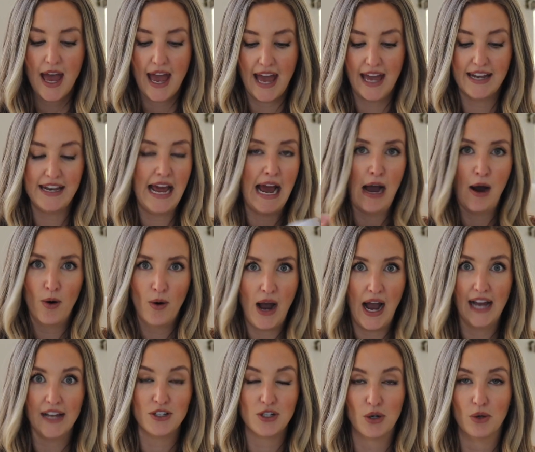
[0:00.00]
And now
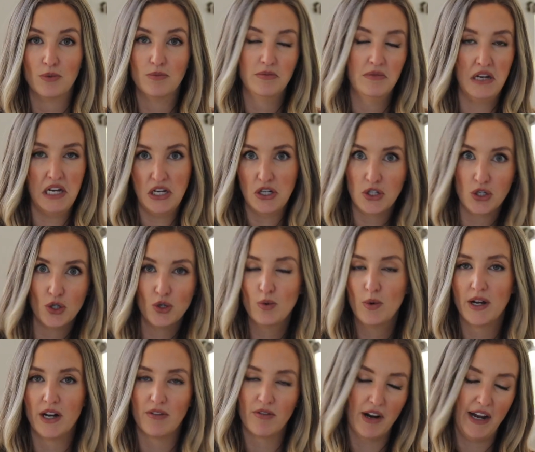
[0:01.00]
I don't need to.
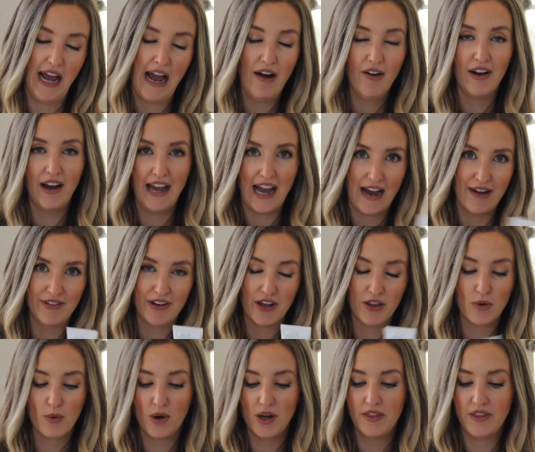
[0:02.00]
When I run out, I have
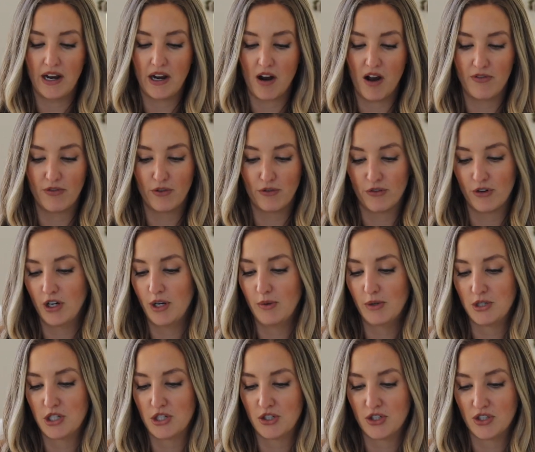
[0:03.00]
another one that I got for free,
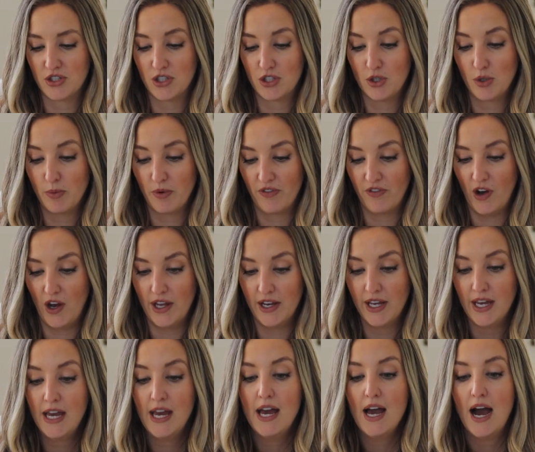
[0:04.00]
which is just super
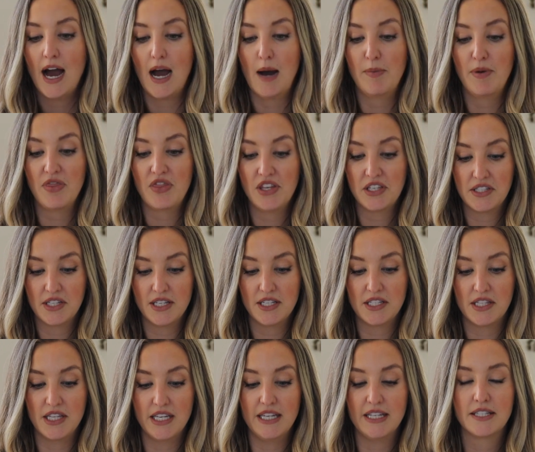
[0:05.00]
fun. Uh, but this
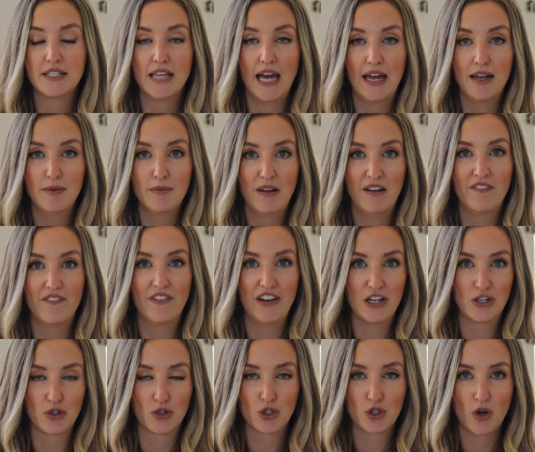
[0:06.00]
is the Satin Mint
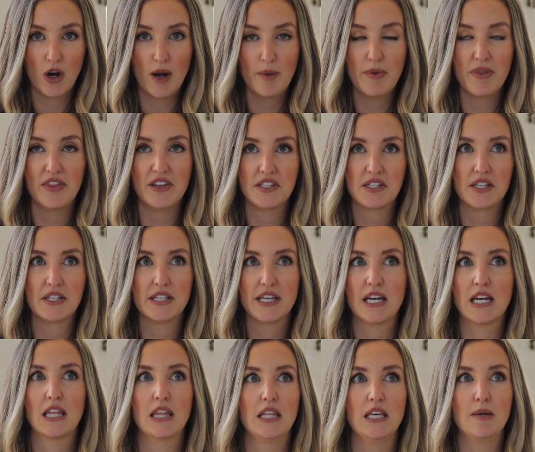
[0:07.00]
Facial Scrub. This is
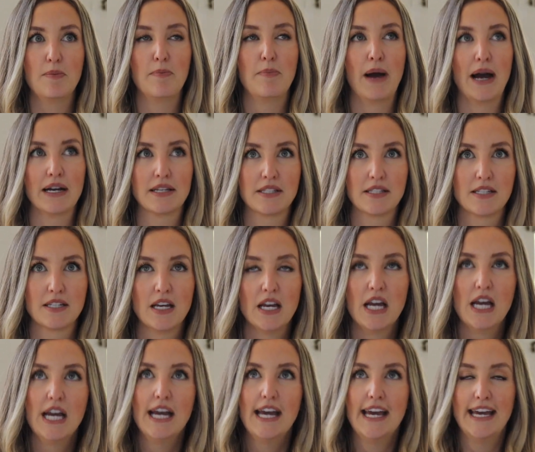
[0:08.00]
like the best
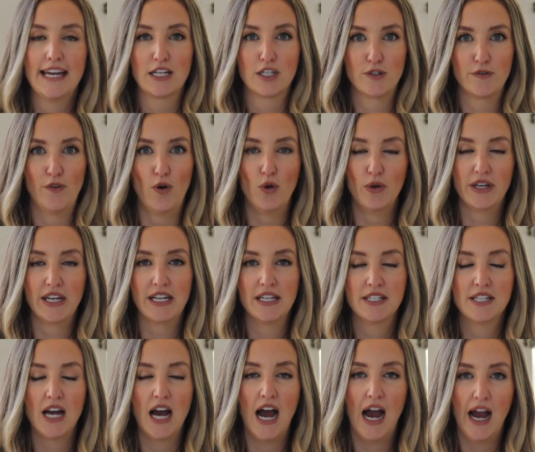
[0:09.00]

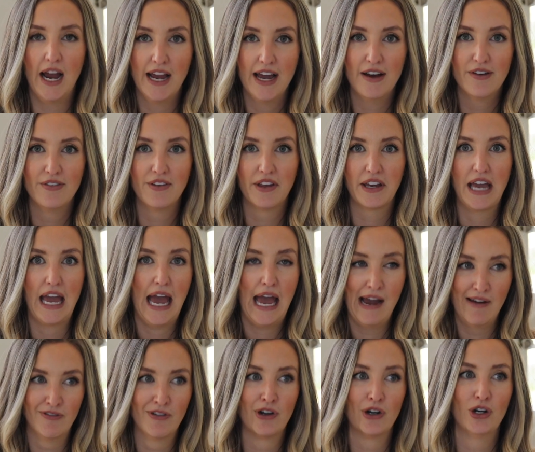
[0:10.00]
exfoliant I have like
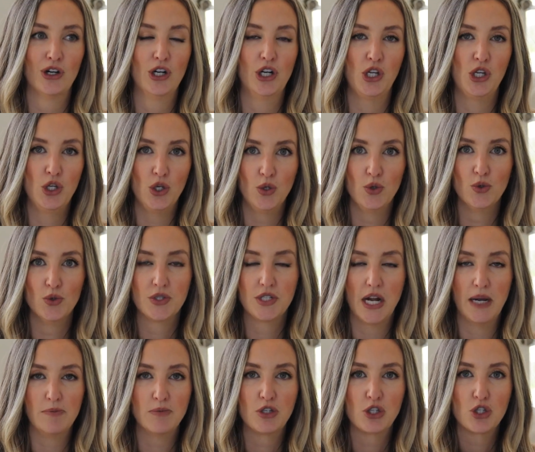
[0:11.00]
ever used.
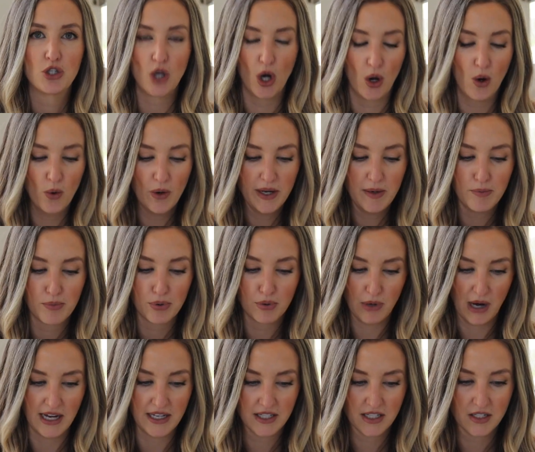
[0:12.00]
I'm so
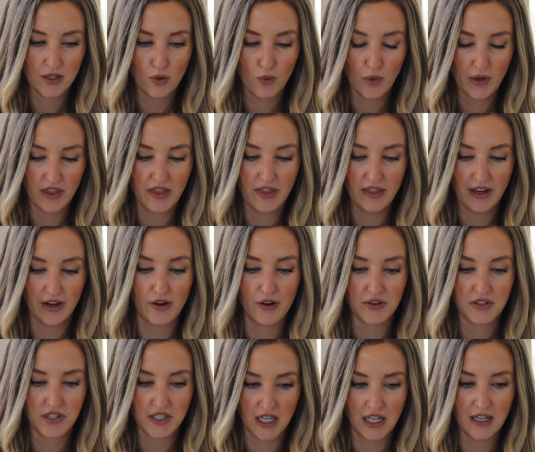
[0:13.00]
impressed with their
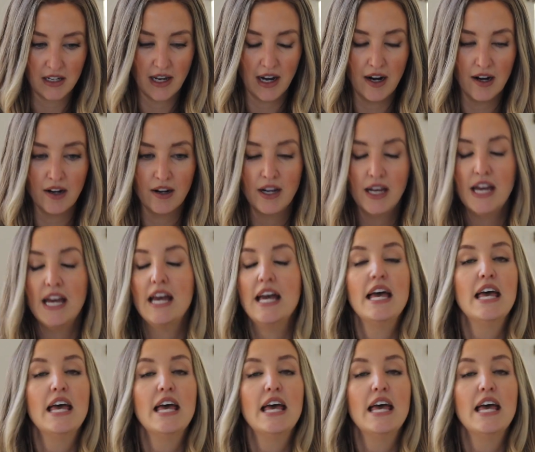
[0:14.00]
skincare.